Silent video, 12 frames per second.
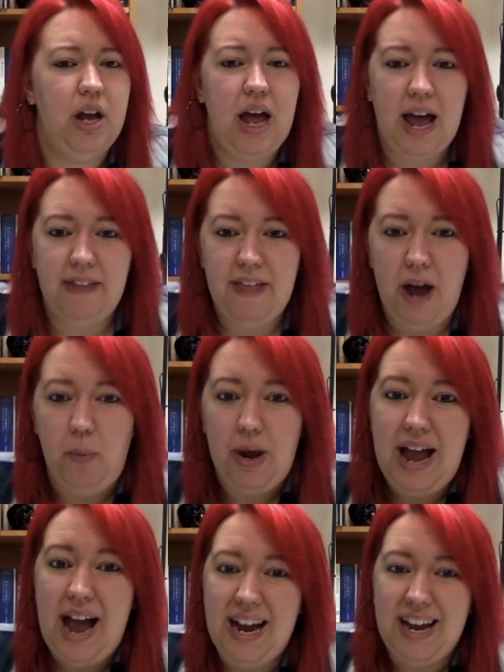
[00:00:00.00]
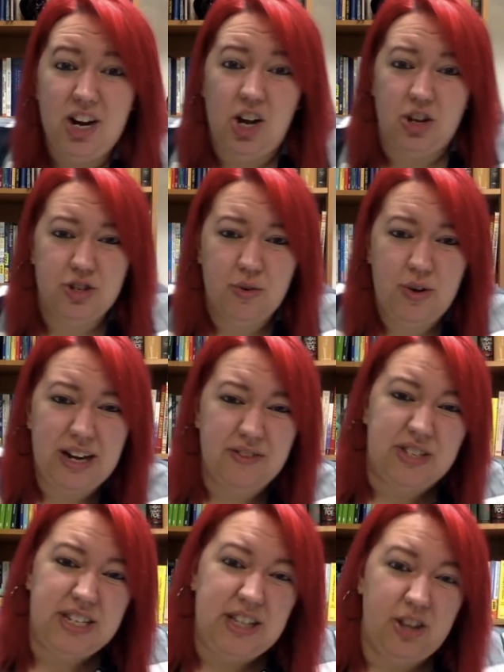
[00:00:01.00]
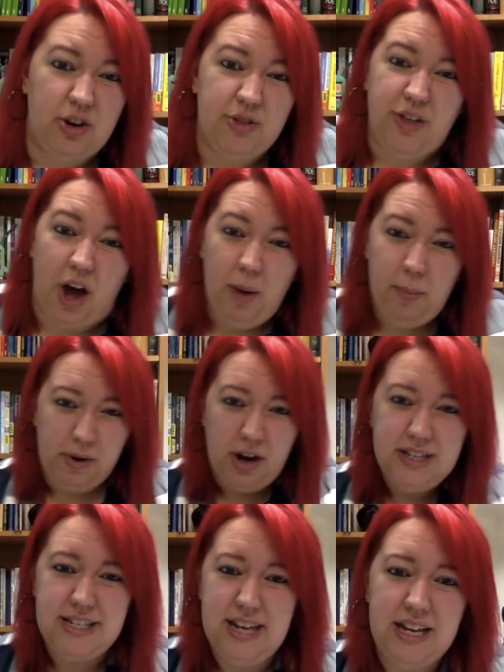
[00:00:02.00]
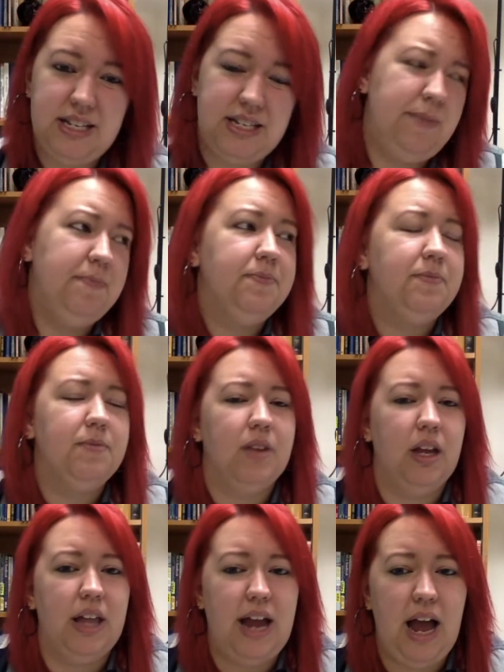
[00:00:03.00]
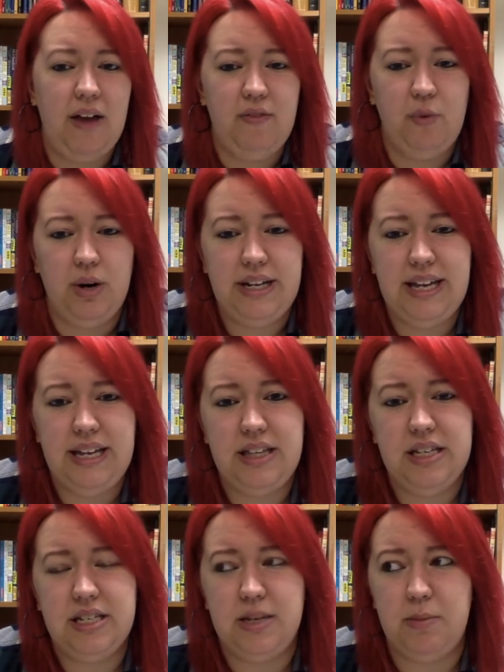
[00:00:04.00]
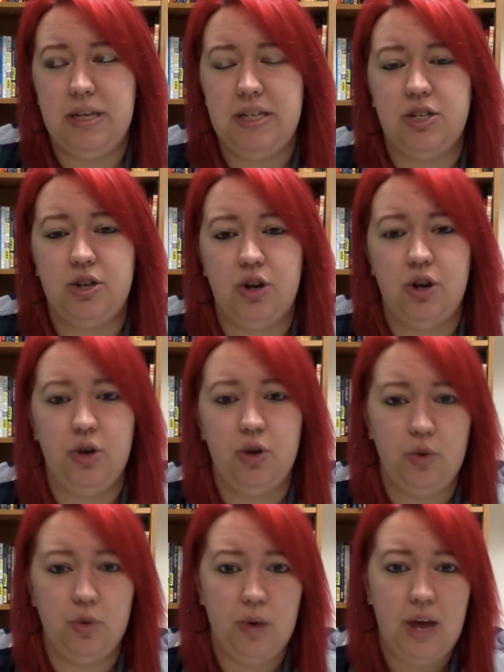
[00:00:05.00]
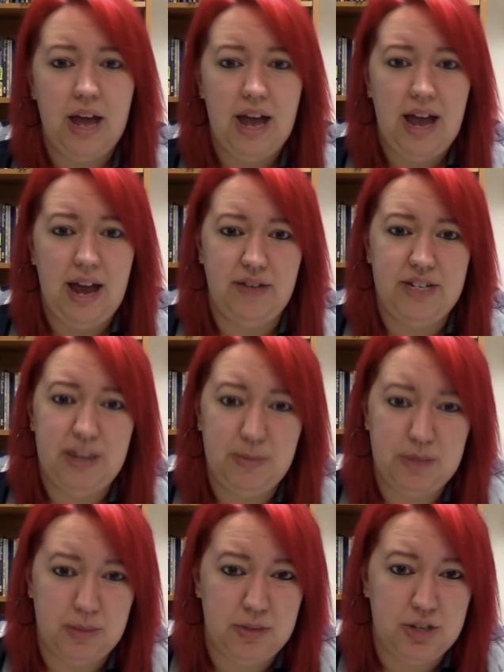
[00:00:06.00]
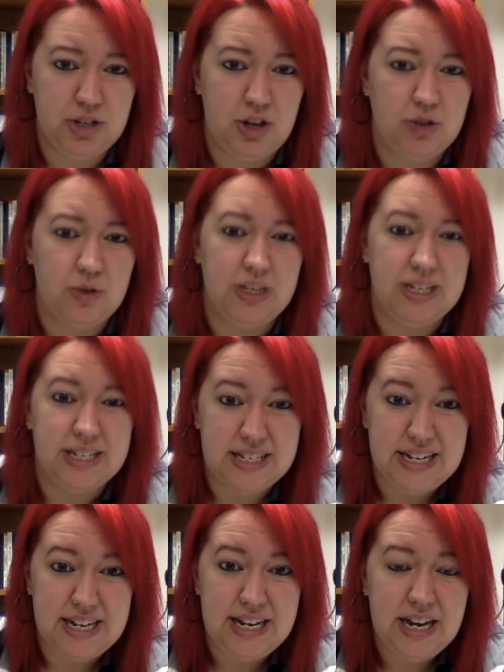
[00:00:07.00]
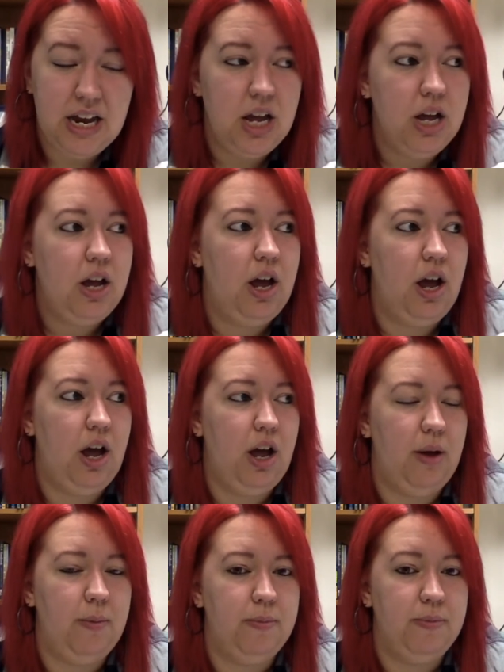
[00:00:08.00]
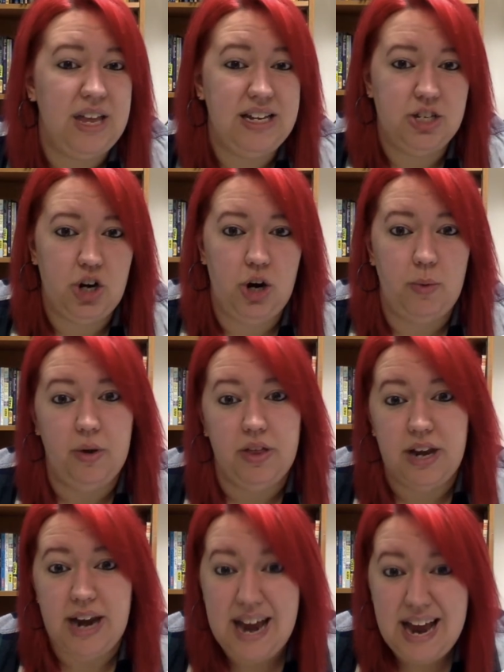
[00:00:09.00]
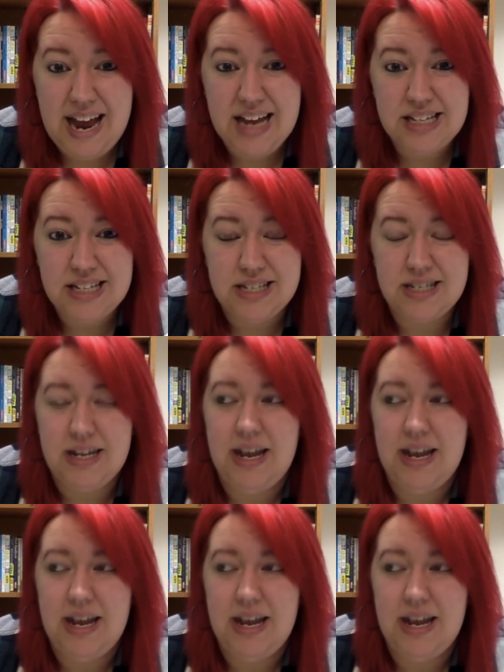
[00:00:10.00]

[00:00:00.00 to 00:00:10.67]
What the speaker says: And that way I can also kind of see their thought process. Like I have one kid this semester who every time something starts with a C, they start it with an S.